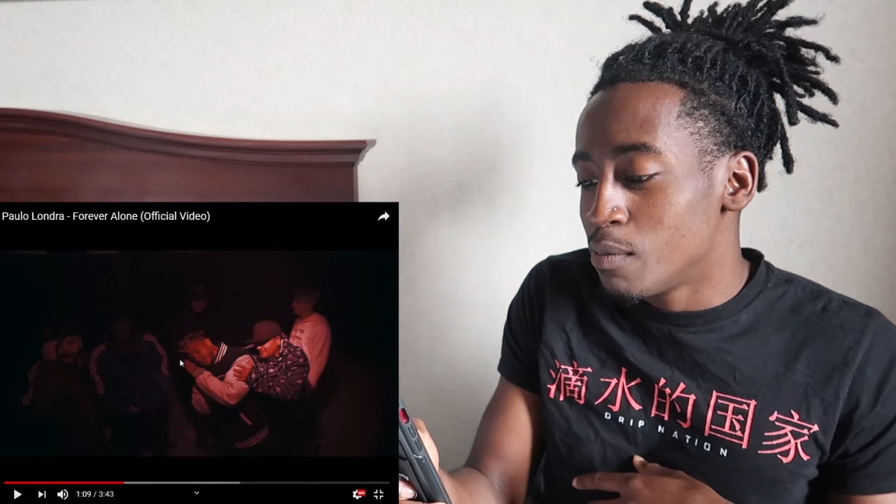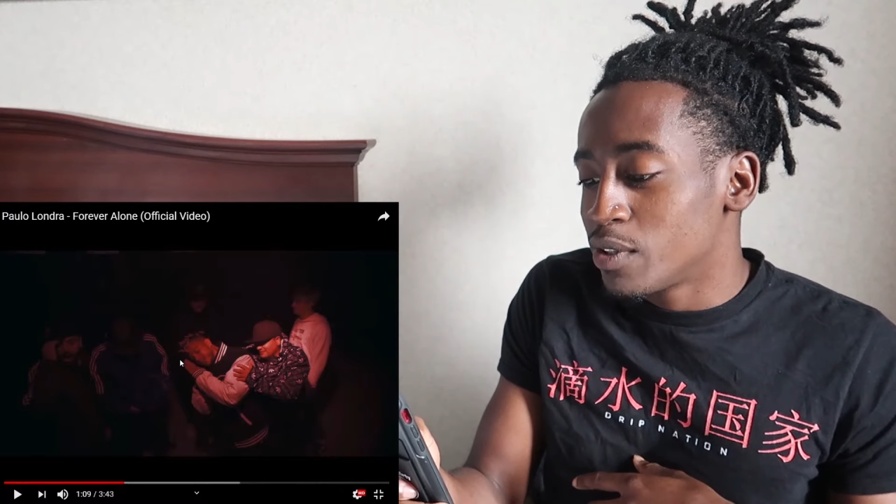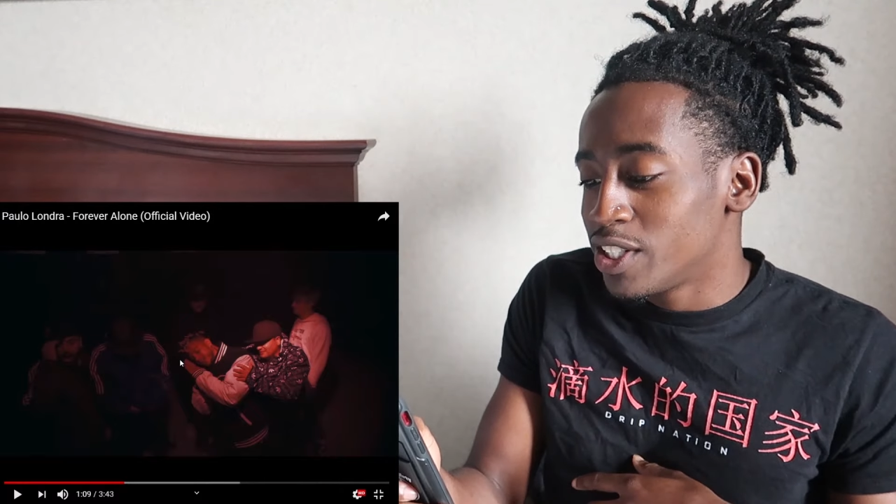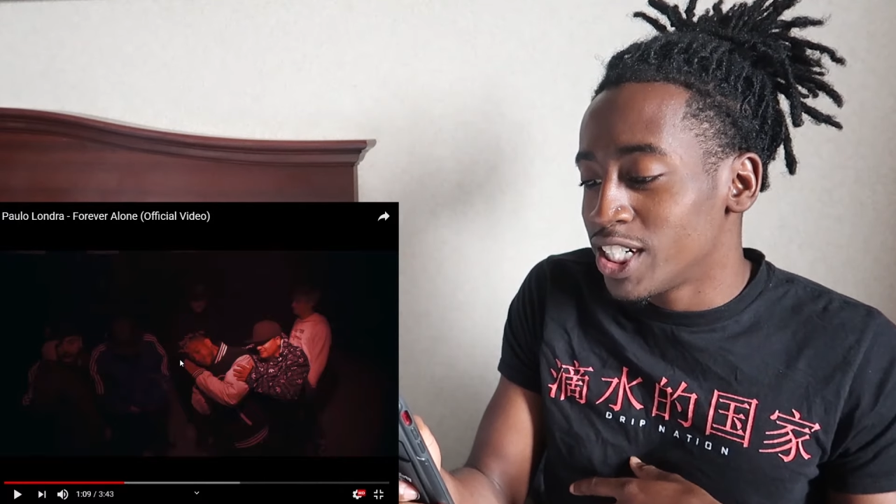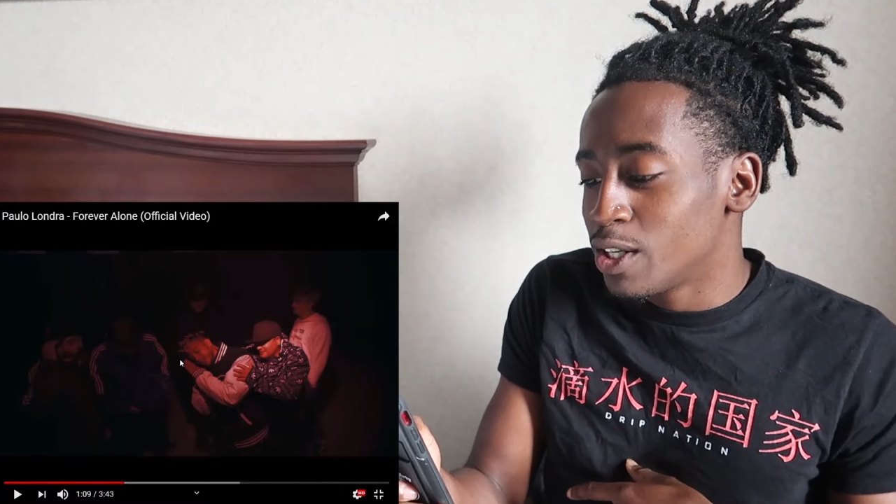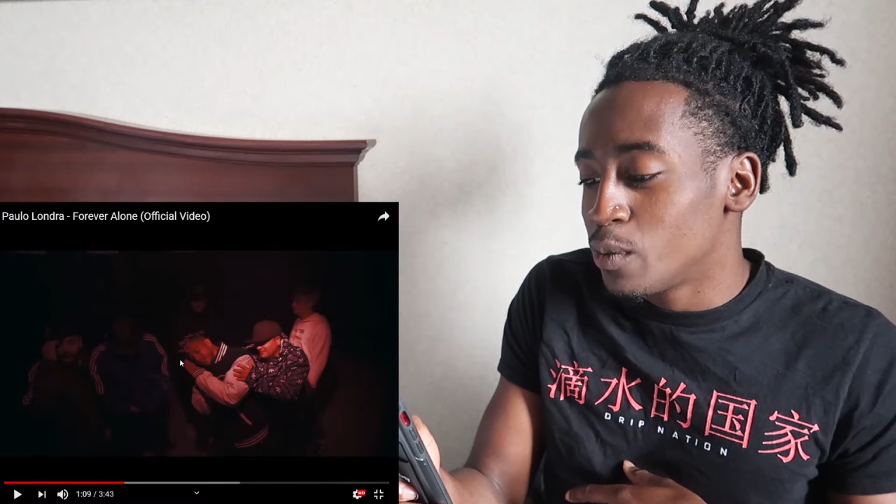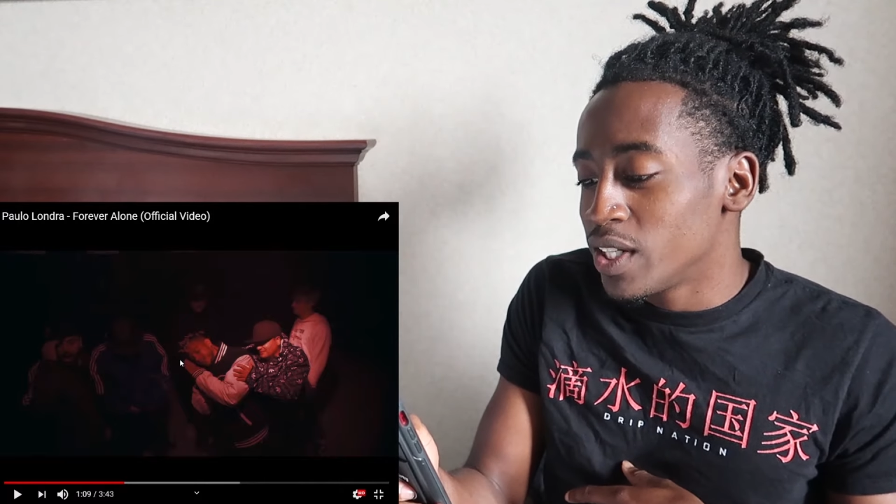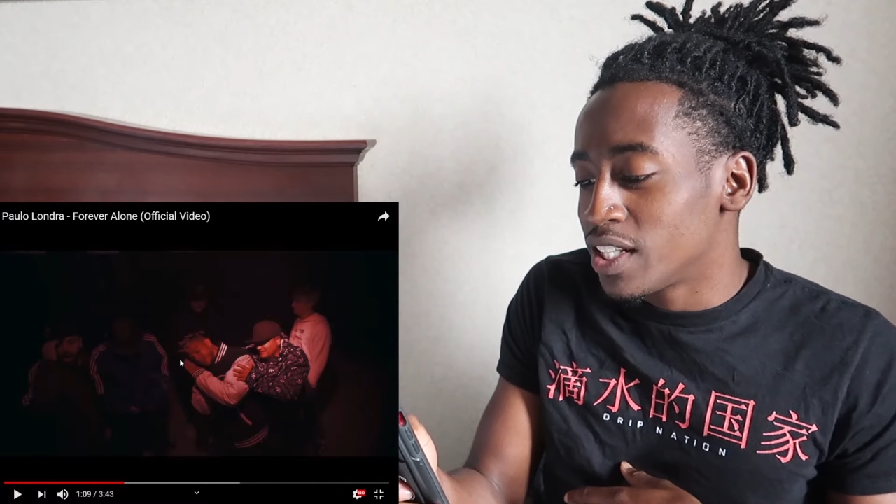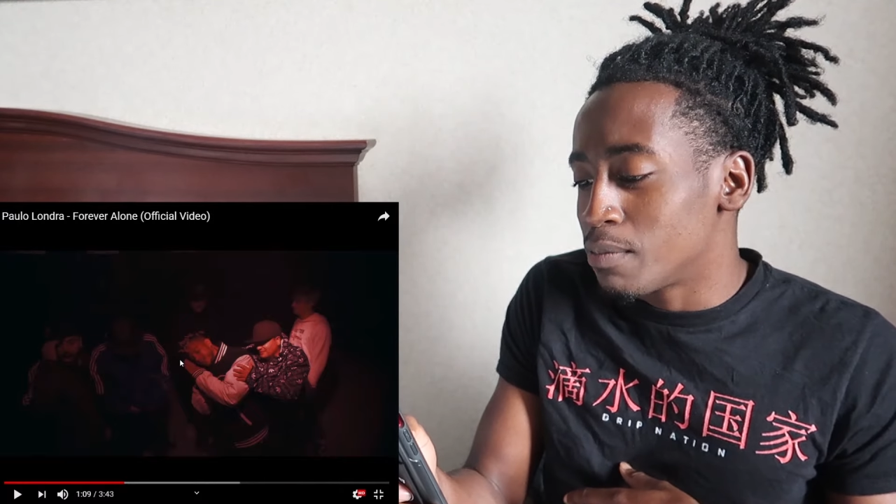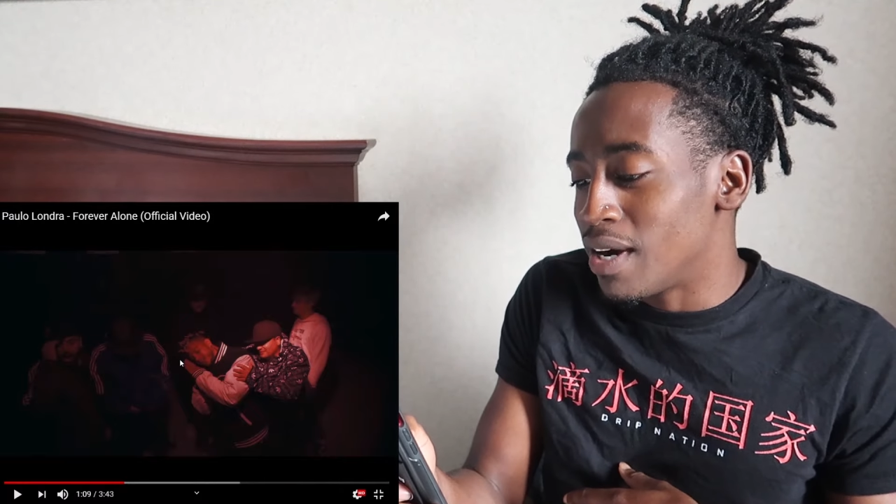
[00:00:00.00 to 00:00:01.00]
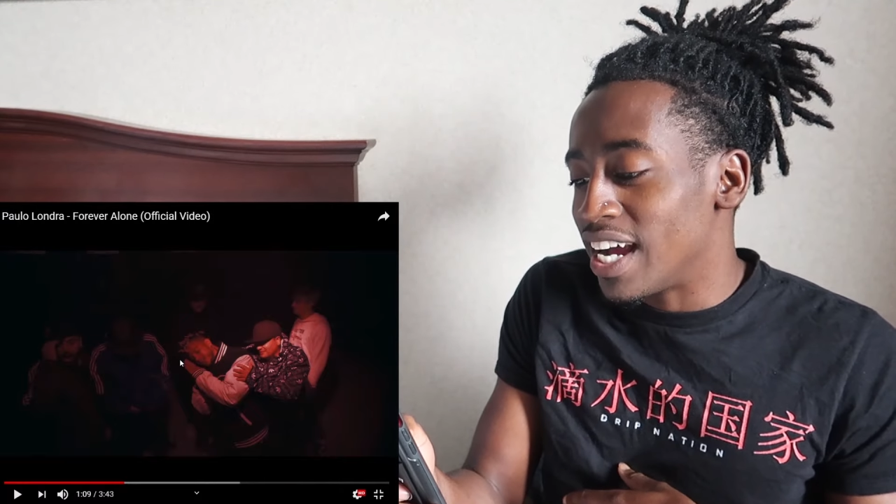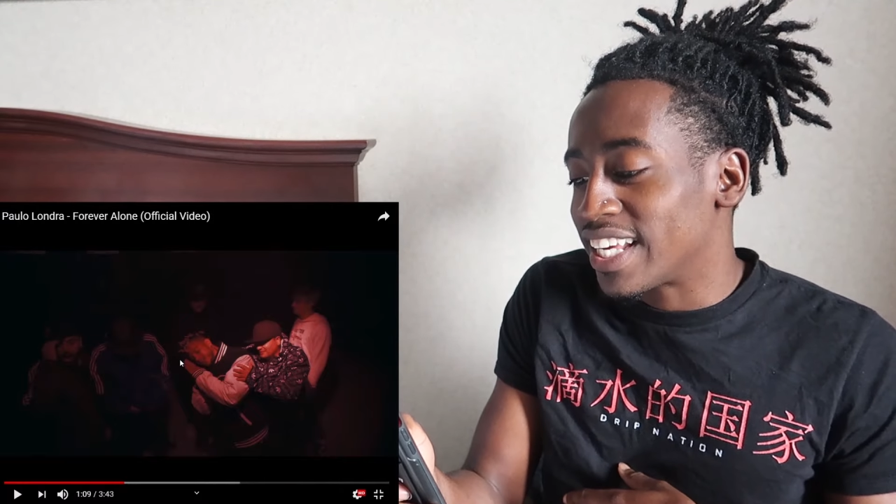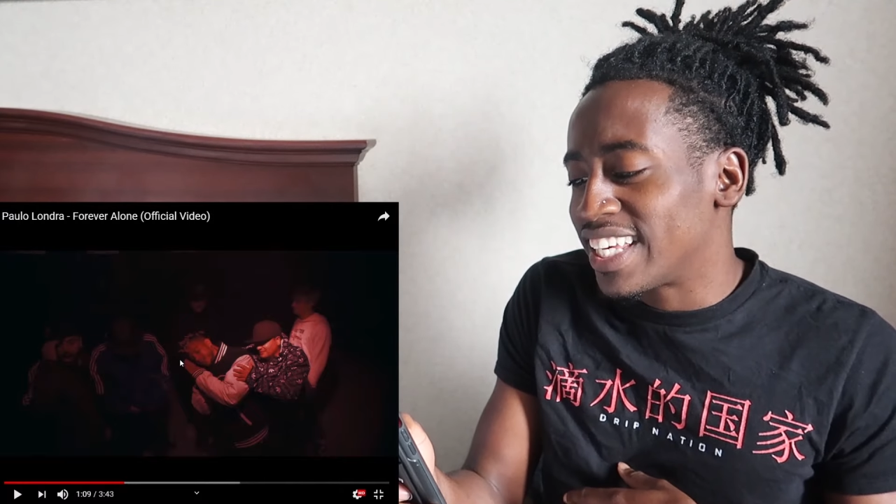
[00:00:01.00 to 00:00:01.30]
I'm good with my